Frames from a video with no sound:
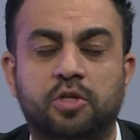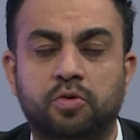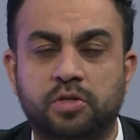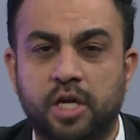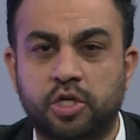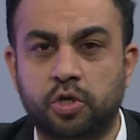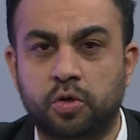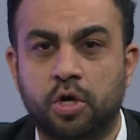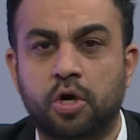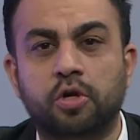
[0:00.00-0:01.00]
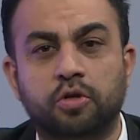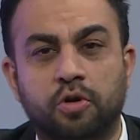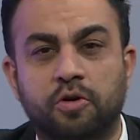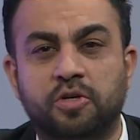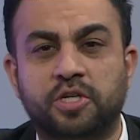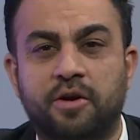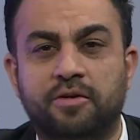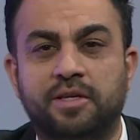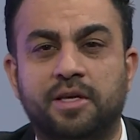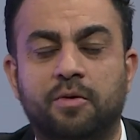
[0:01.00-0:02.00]
Do stay tuned to Know Your
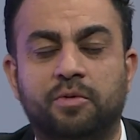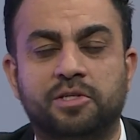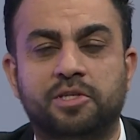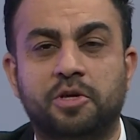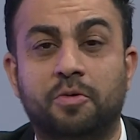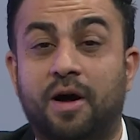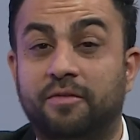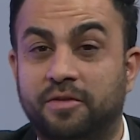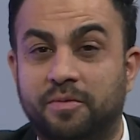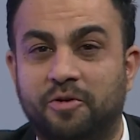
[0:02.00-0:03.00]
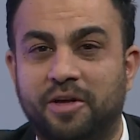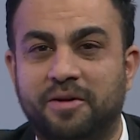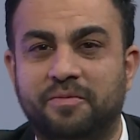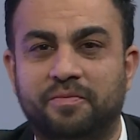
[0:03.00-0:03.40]
Charity. We'll see you after the break.